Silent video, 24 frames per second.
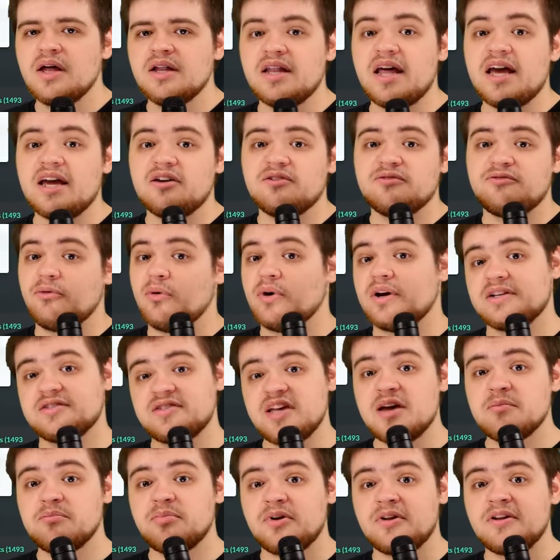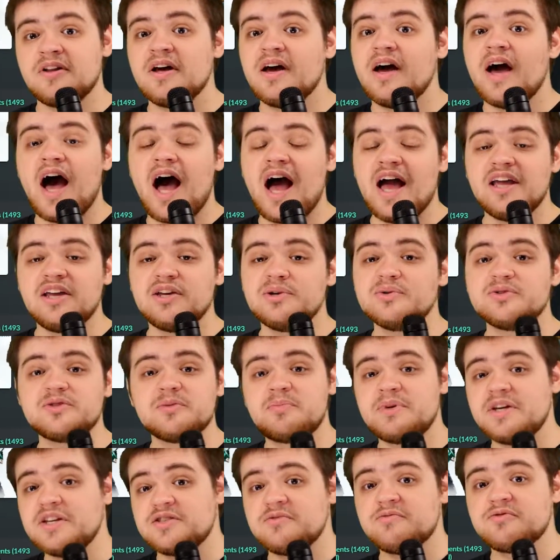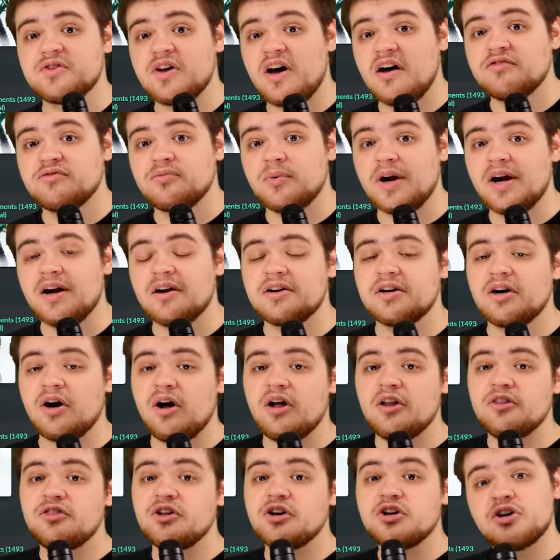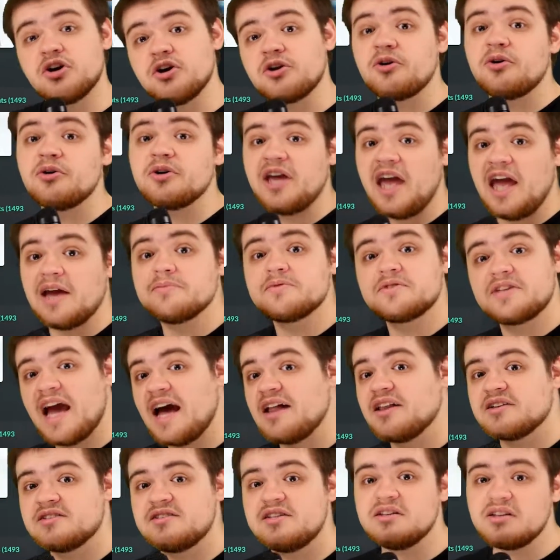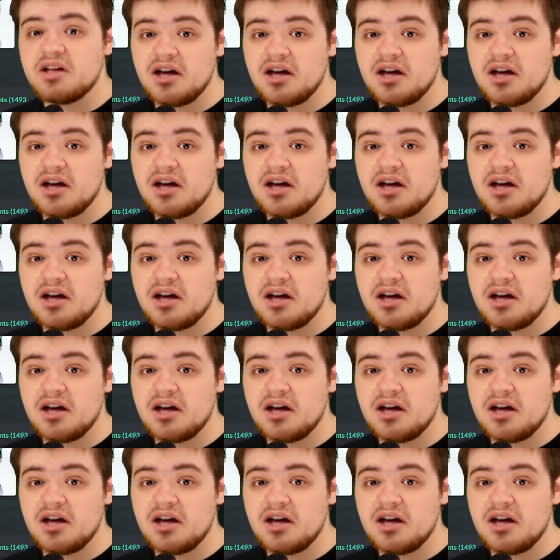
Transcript: Like, for example, I use a piece of software called the Good Old Games Galaxy